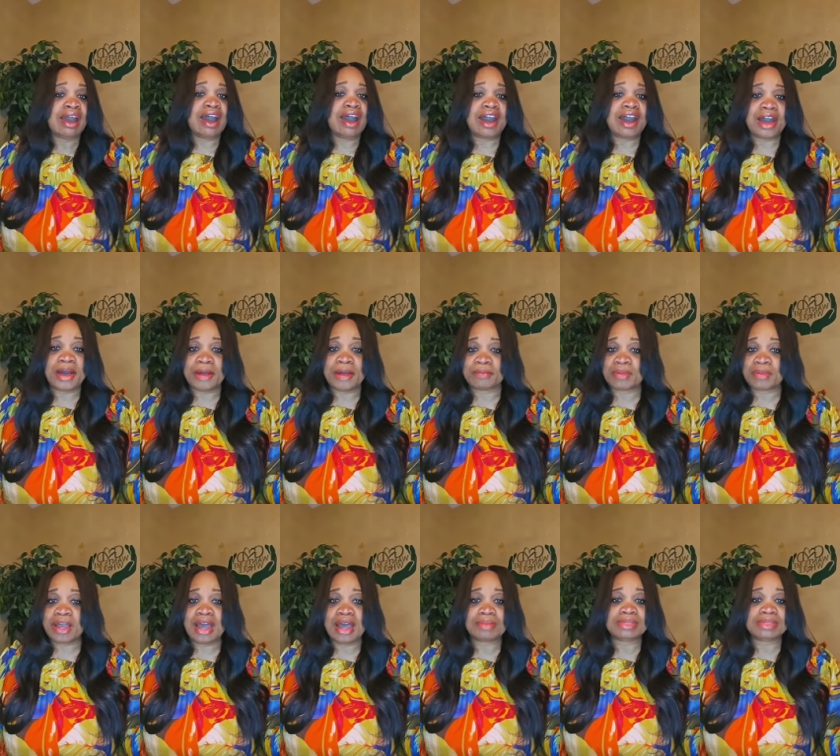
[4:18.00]
um,
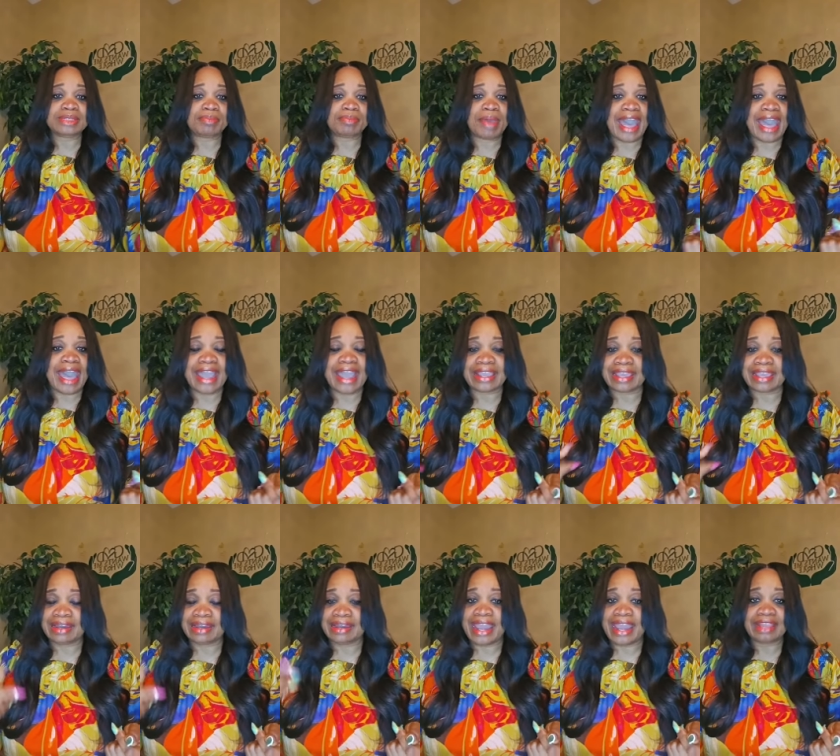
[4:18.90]
comes back
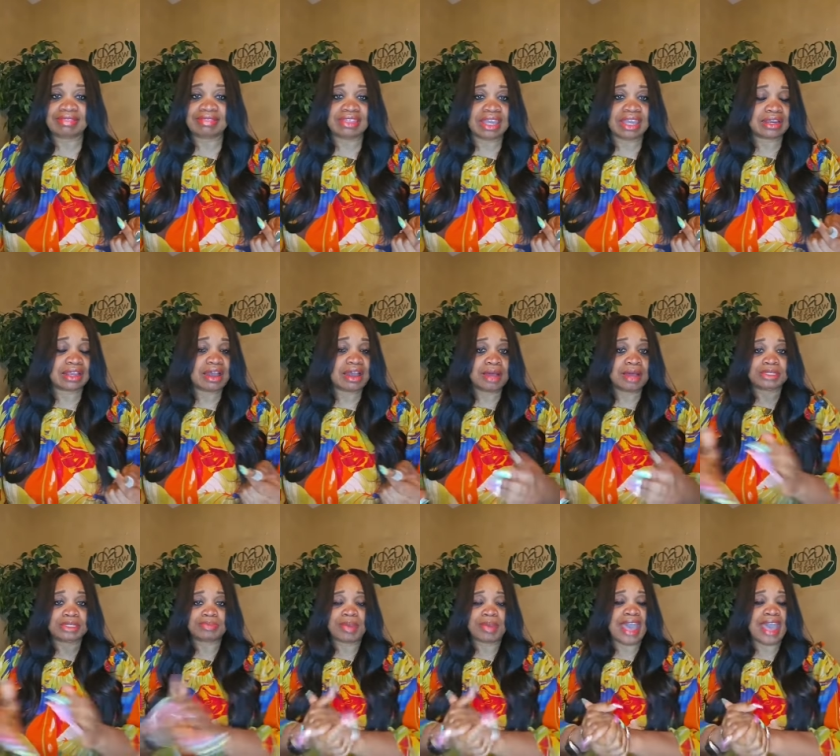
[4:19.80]
and Nathan
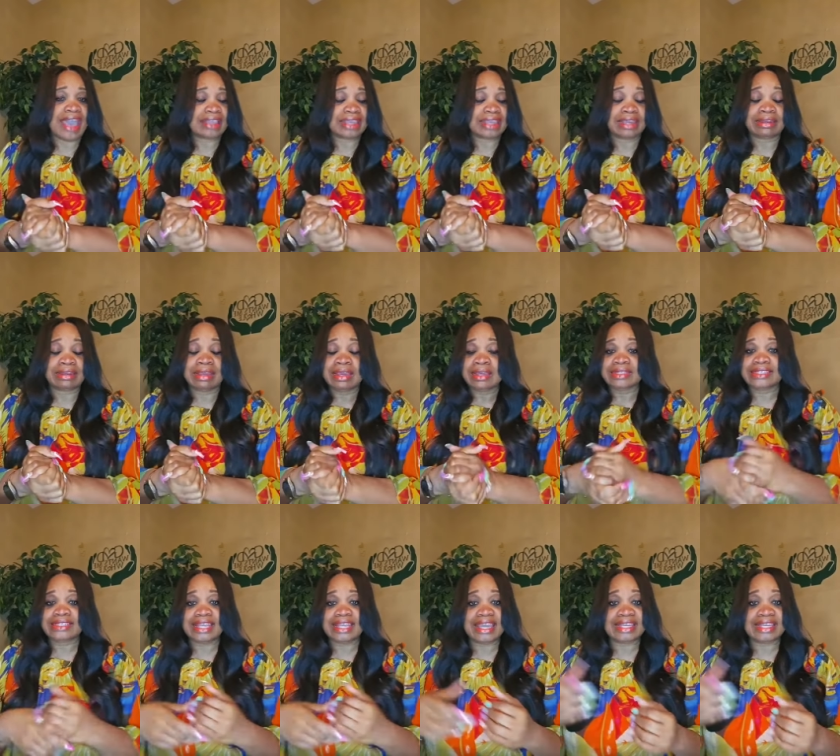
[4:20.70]
comes back and
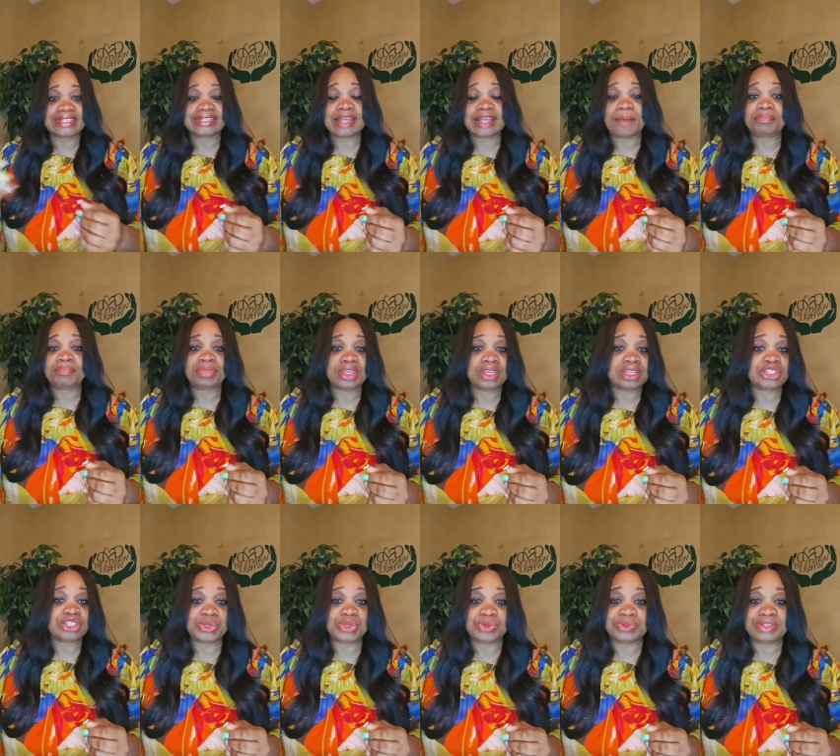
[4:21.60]
says something
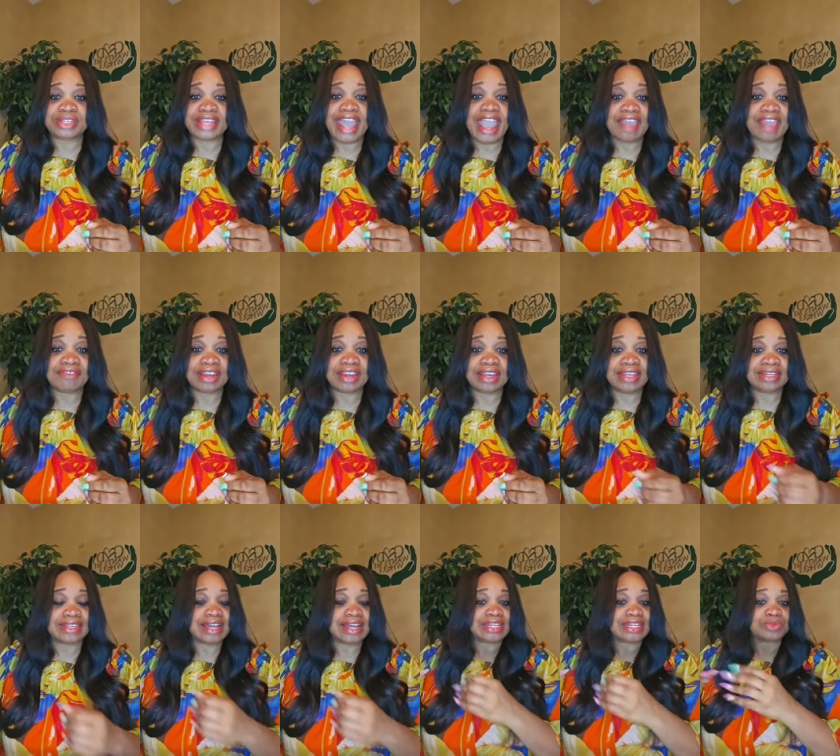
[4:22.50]
to David. He
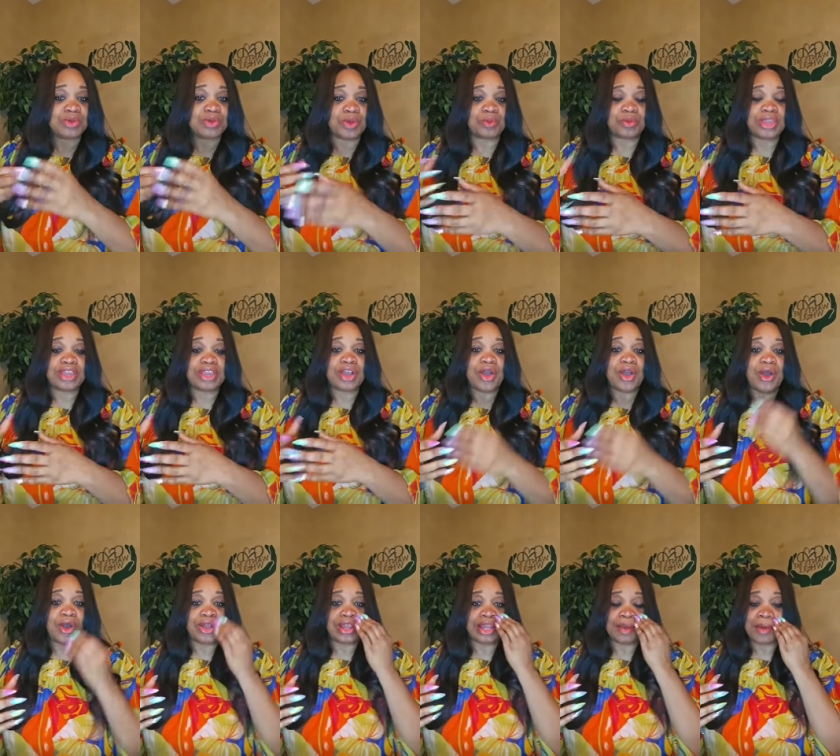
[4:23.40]
does what we
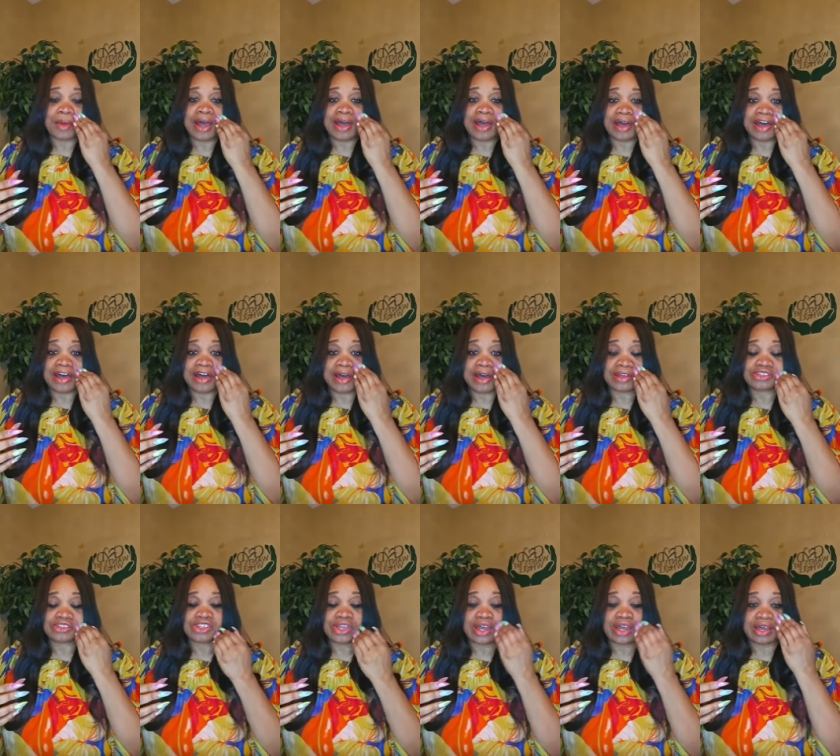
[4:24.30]
call a, a,
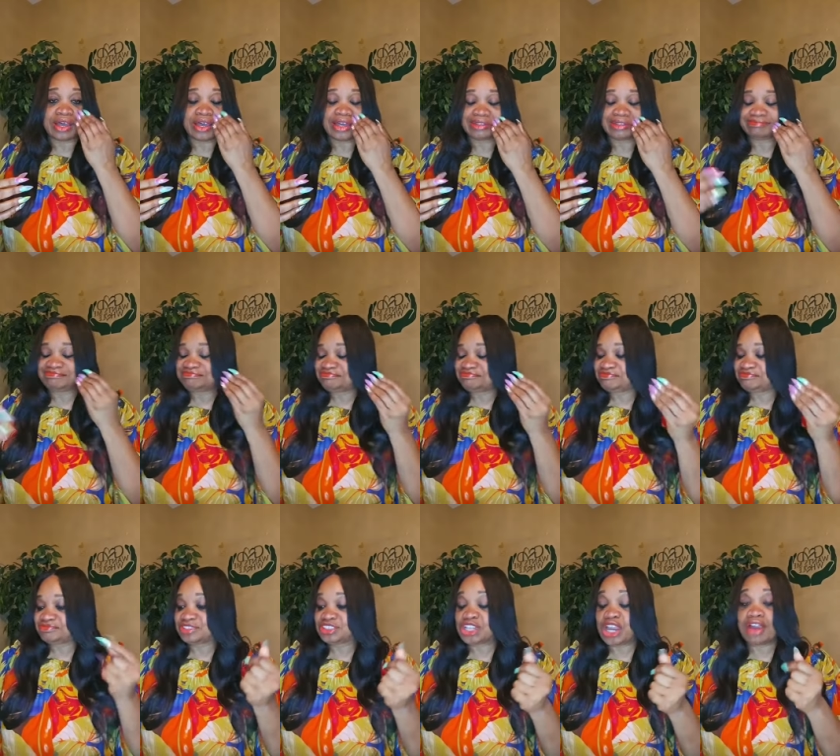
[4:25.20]
a
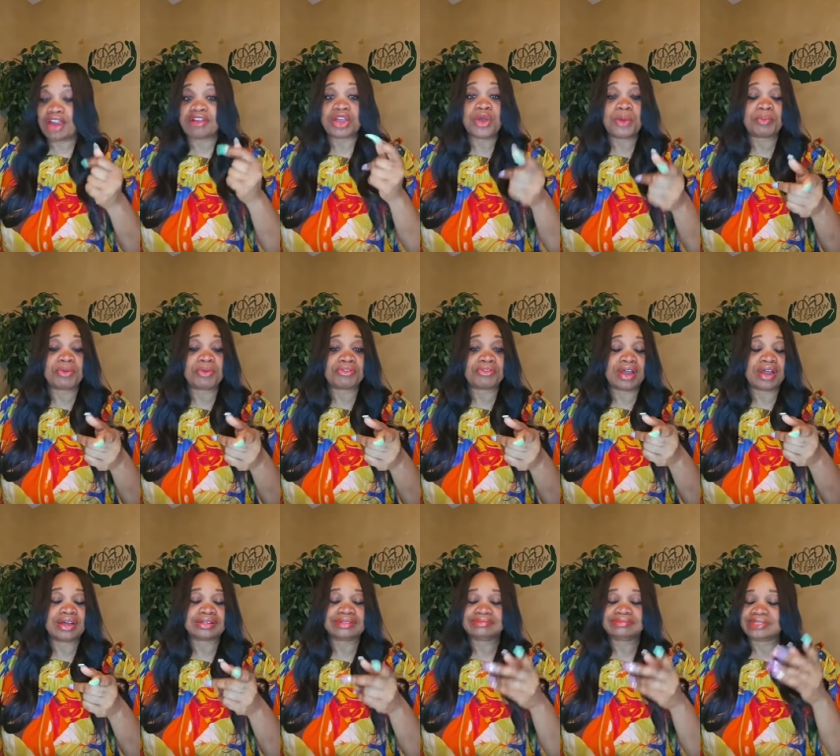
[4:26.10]
mm, Jericho,
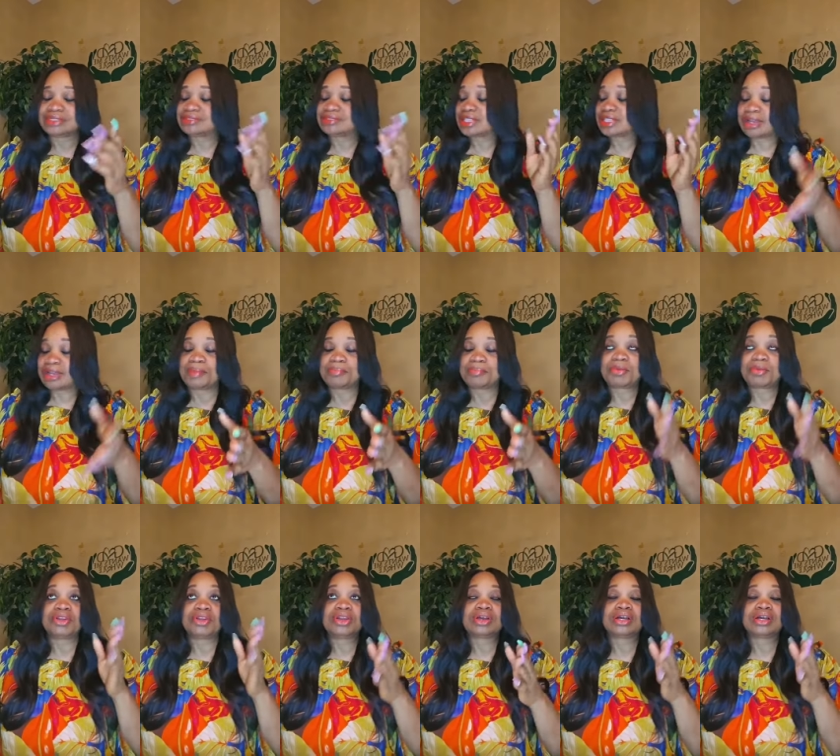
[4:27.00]
uh, a,
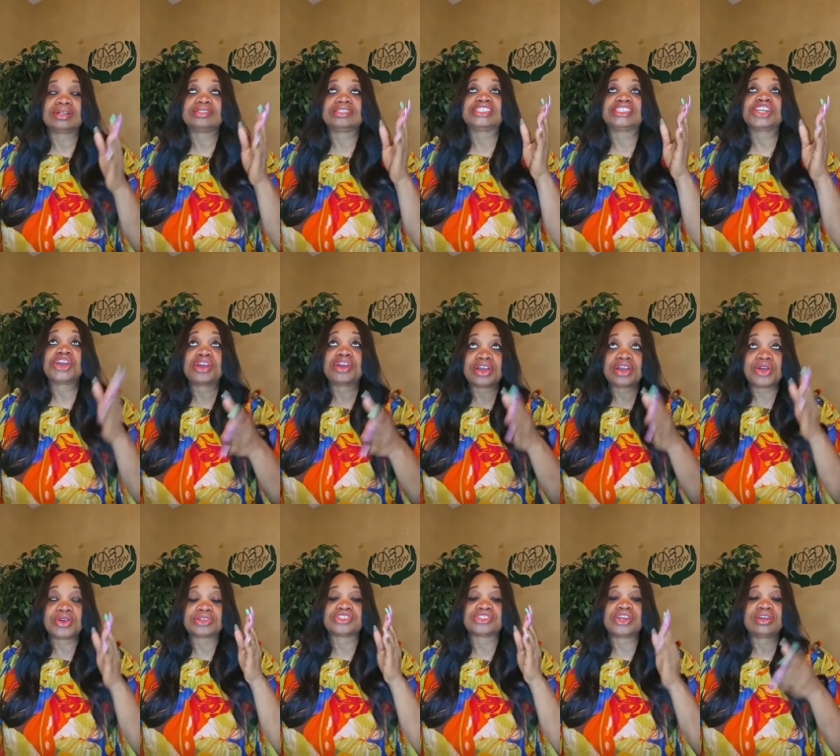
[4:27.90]
peri- a
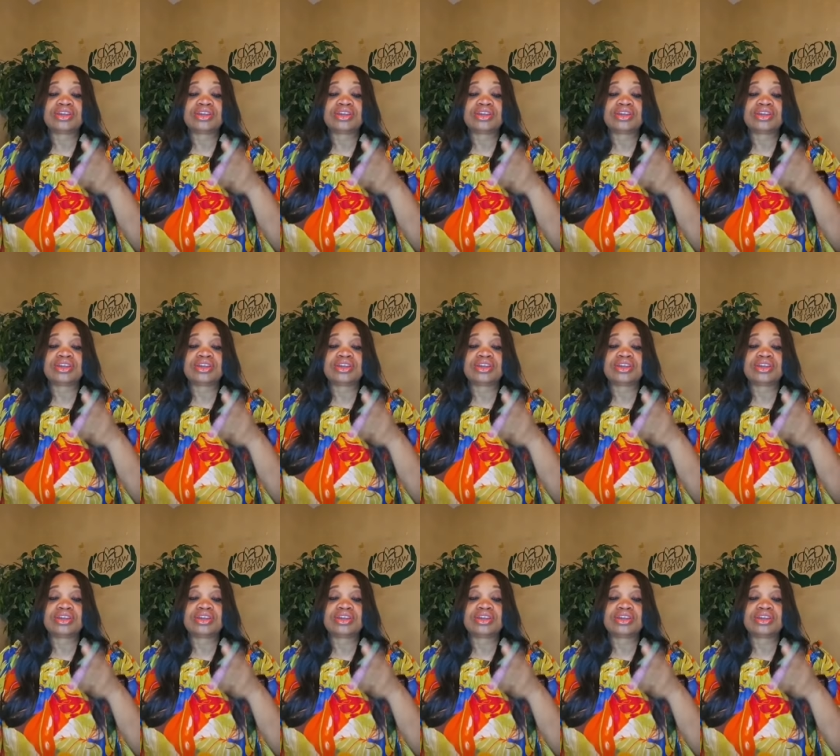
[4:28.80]
juridical,